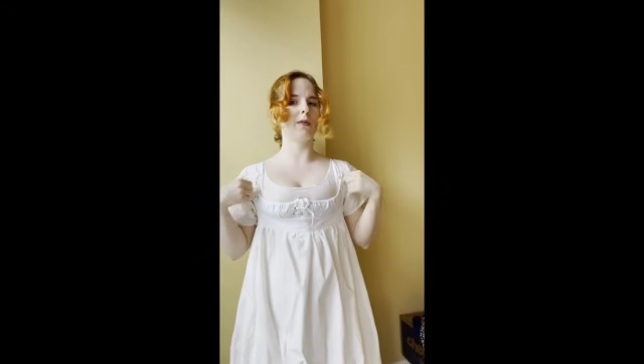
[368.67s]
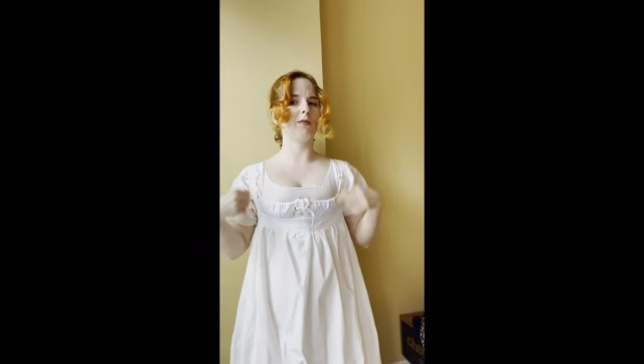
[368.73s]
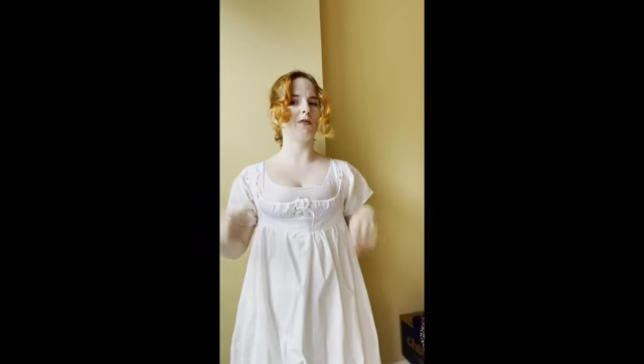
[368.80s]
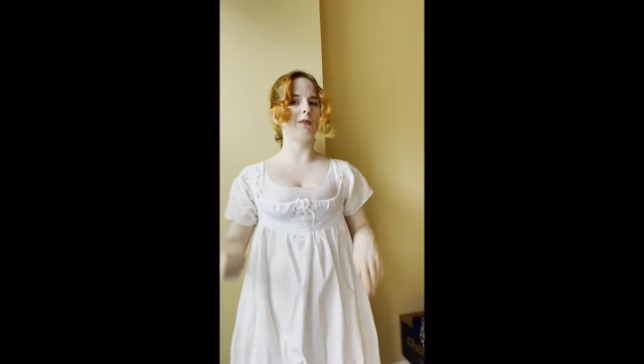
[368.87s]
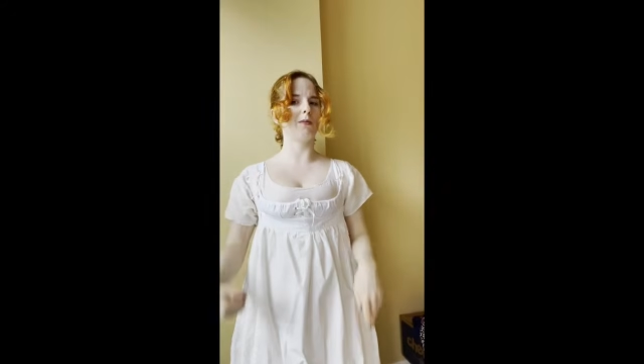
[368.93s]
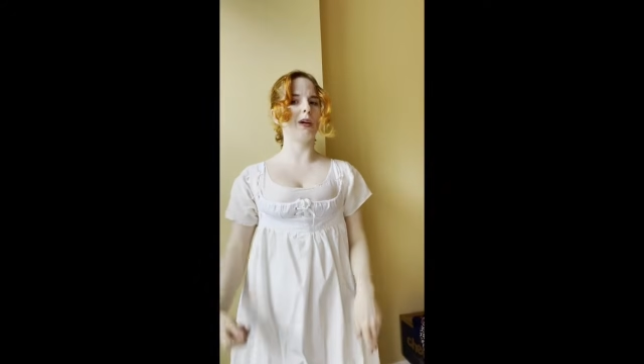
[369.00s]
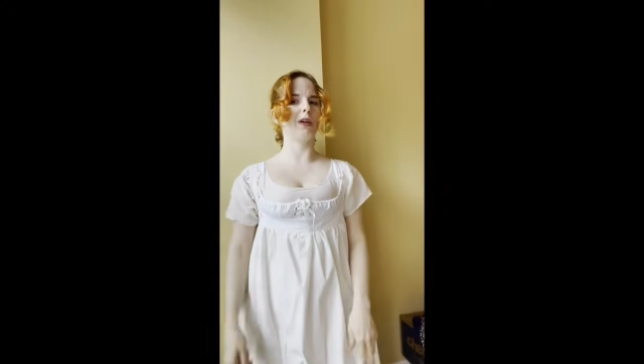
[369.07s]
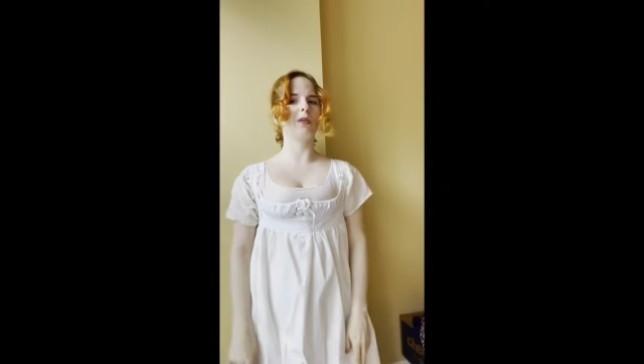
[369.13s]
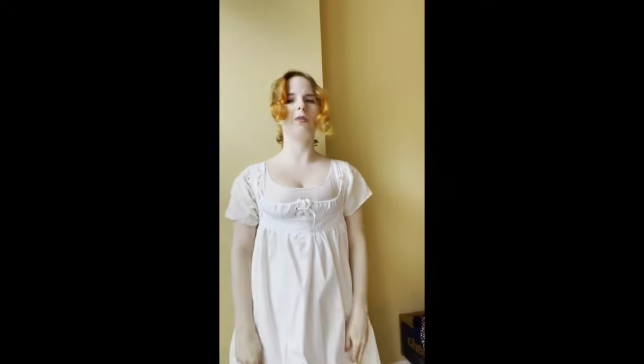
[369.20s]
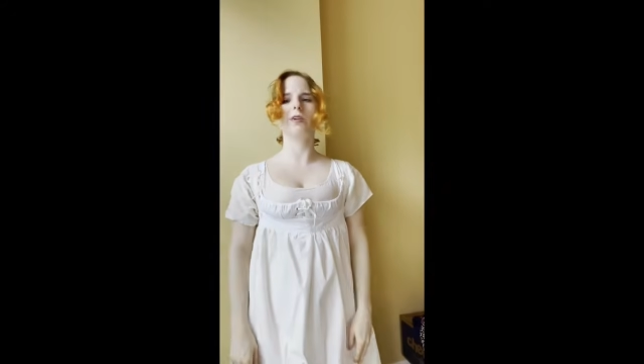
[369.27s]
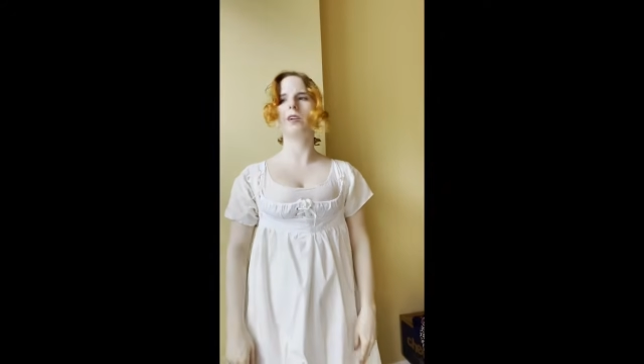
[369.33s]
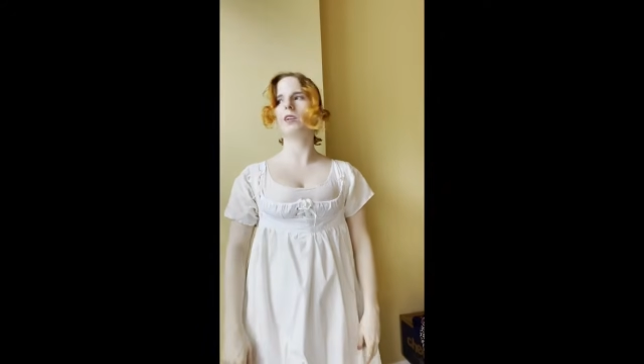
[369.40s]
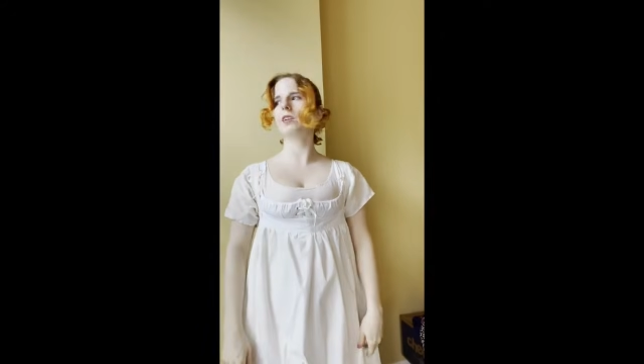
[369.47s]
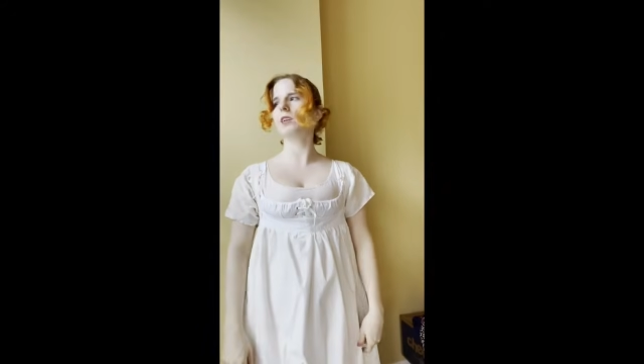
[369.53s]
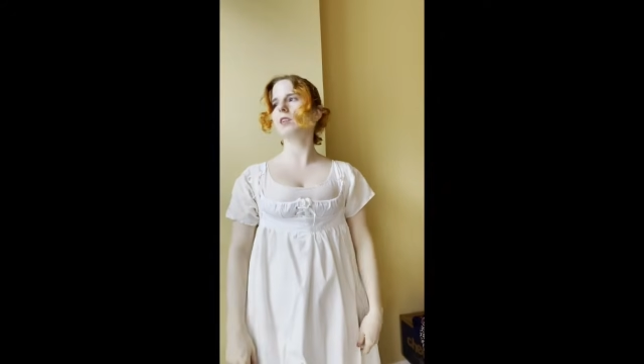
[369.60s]
from my
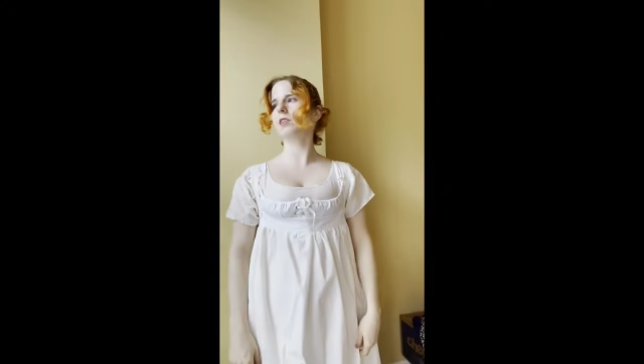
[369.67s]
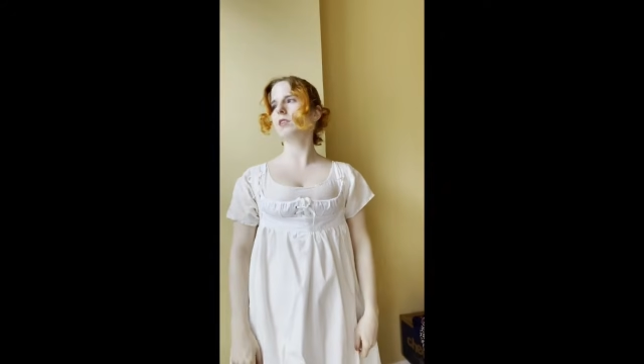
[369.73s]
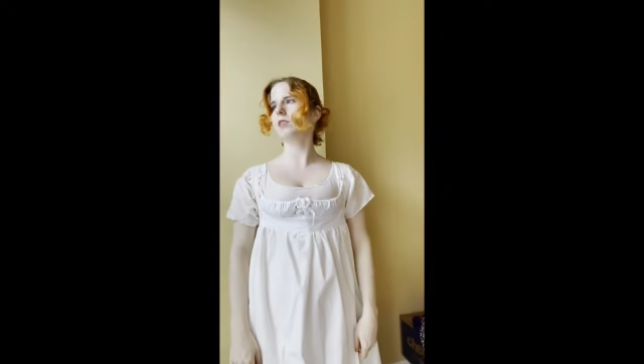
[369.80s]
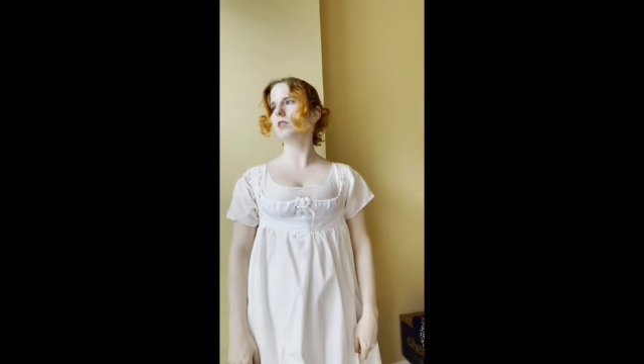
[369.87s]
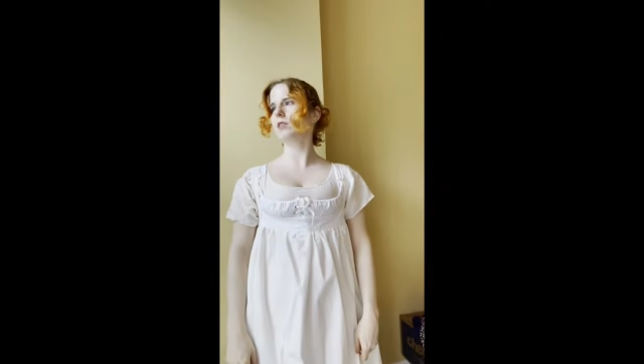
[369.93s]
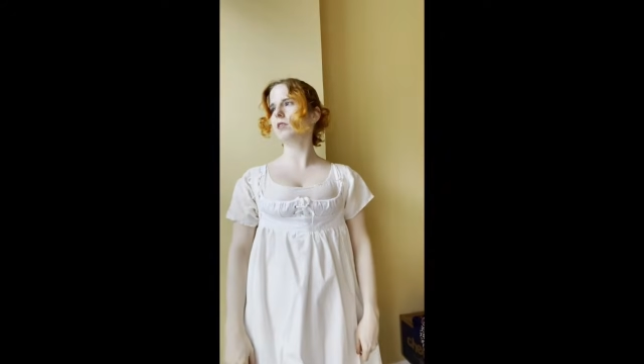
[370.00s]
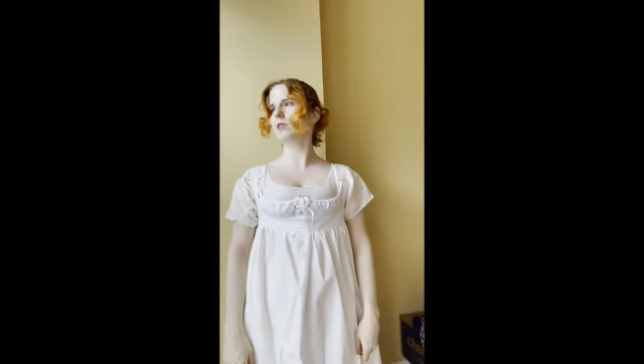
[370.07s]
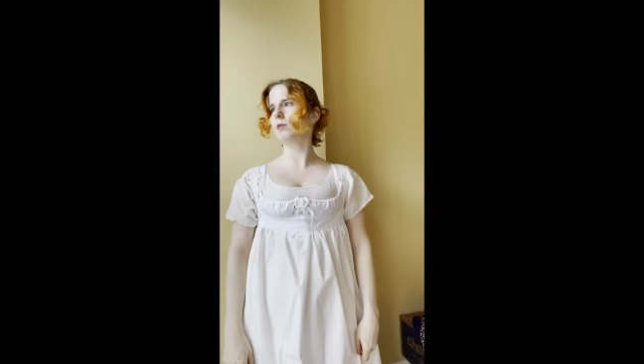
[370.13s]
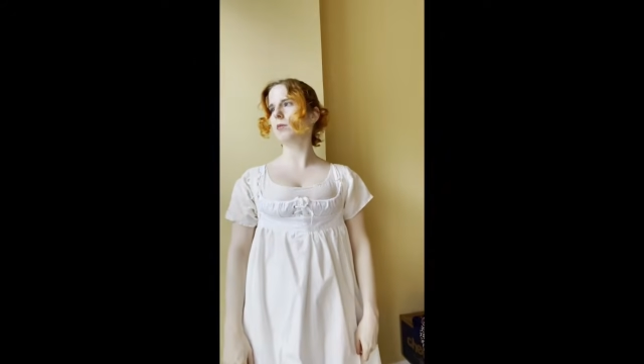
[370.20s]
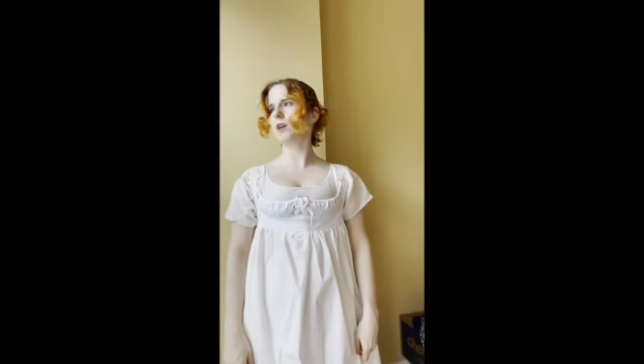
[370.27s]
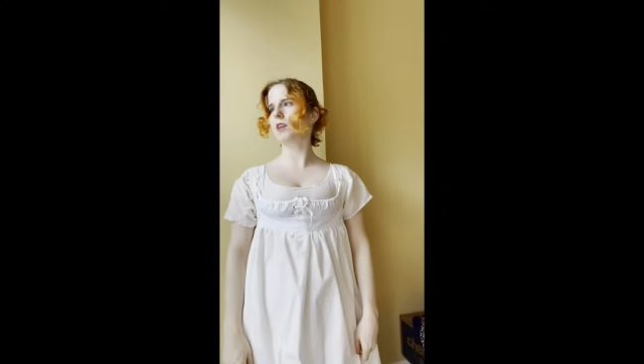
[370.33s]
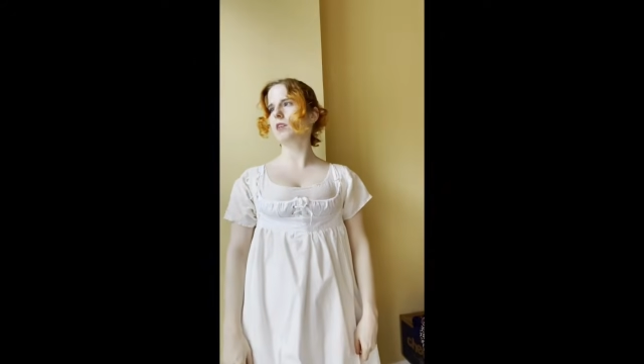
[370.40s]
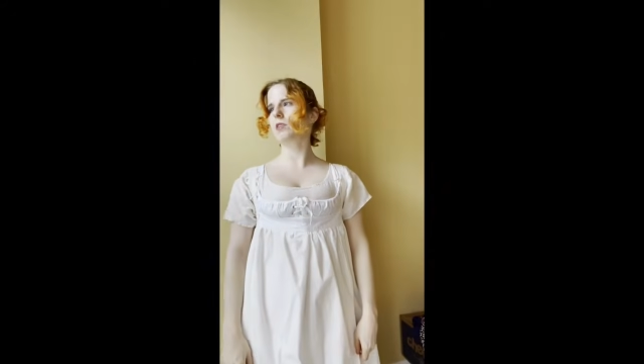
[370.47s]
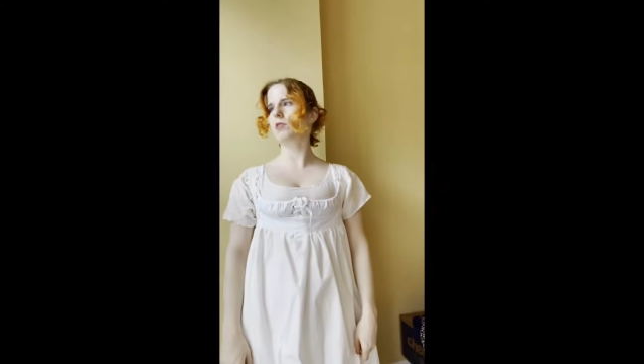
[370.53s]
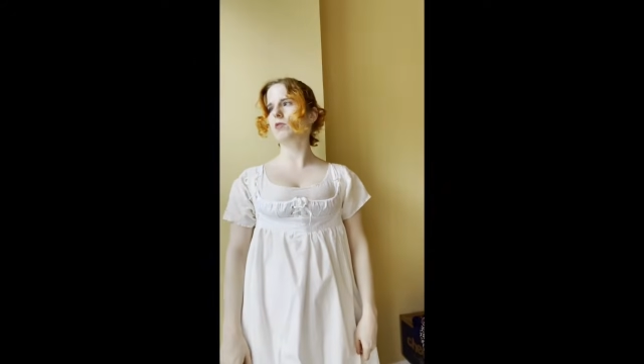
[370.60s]
crinoline to
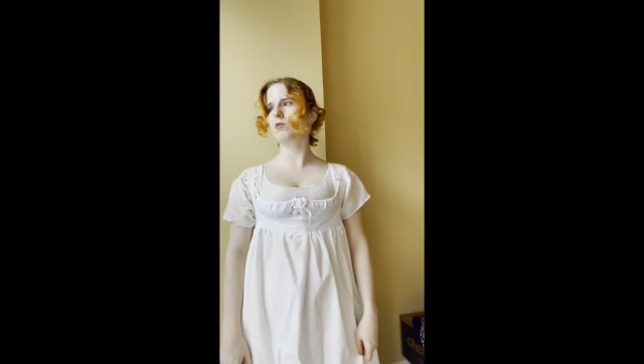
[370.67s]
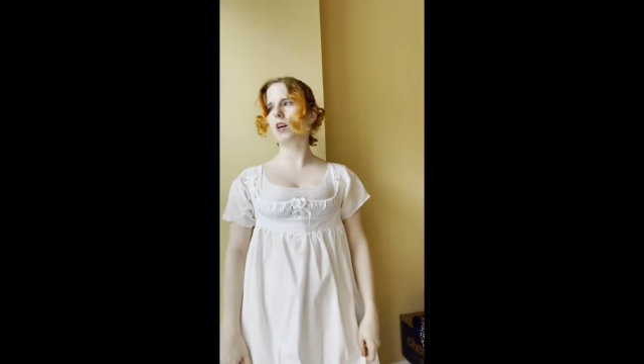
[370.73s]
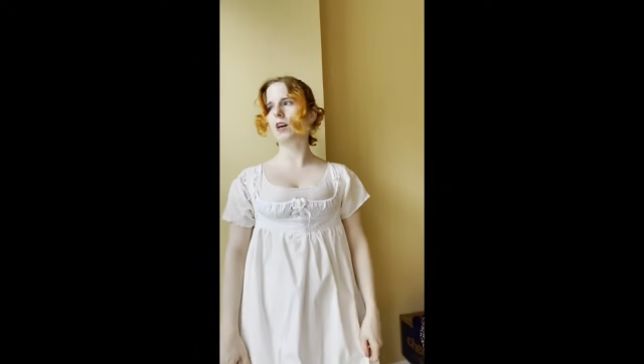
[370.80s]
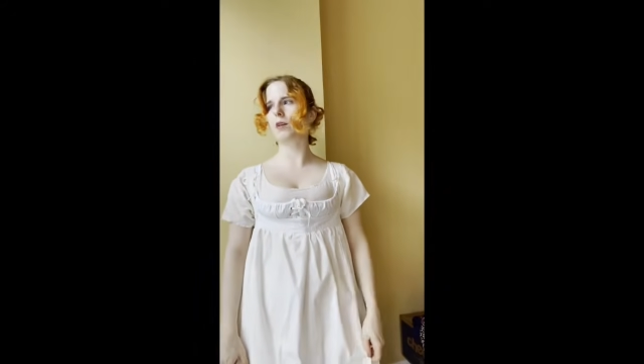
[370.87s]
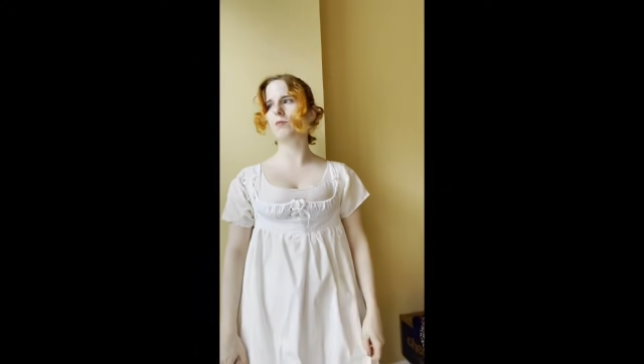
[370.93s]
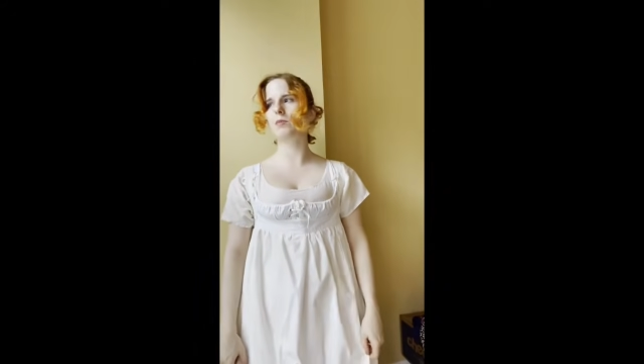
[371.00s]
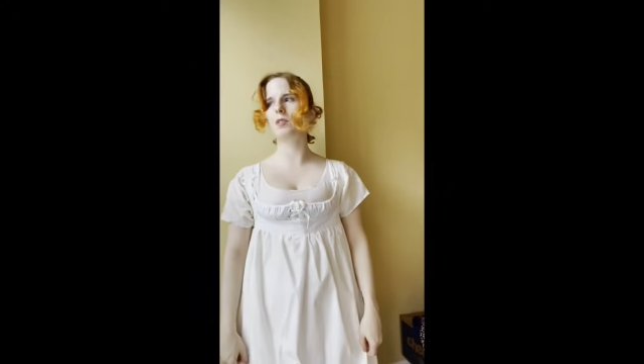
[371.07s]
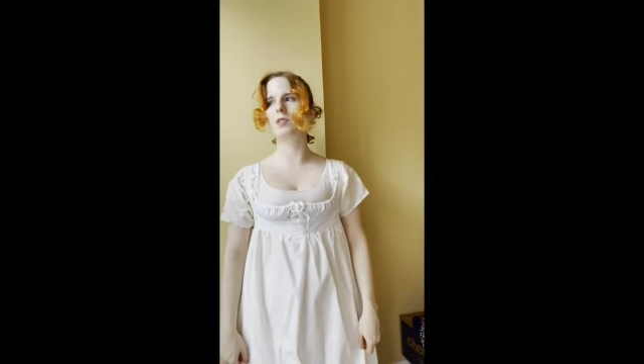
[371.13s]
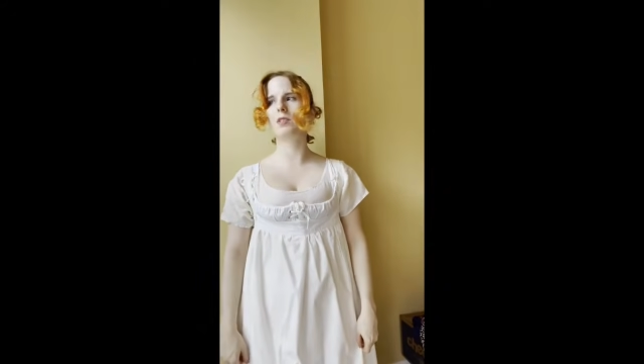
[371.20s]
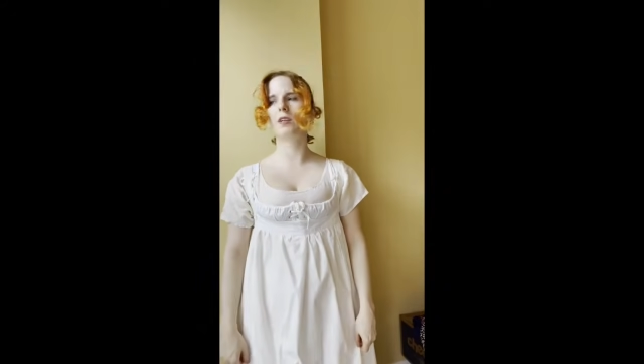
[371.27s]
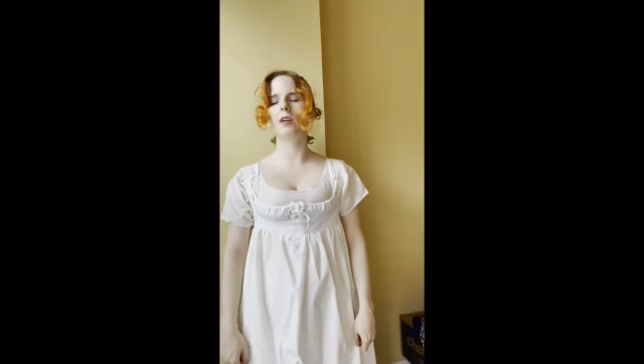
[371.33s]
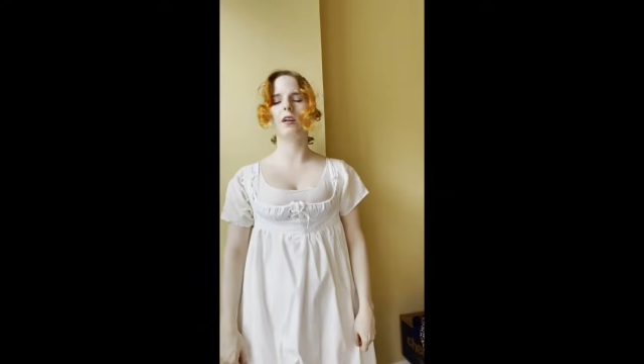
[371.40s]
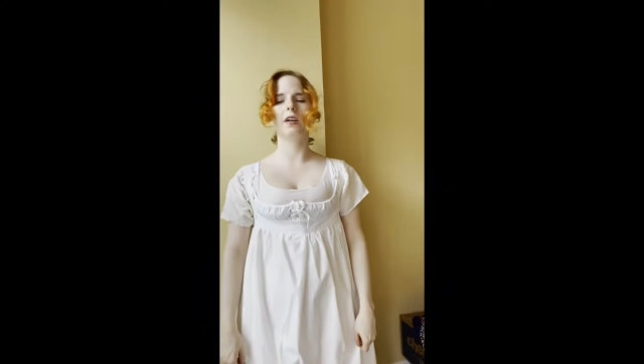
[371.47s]
make straps.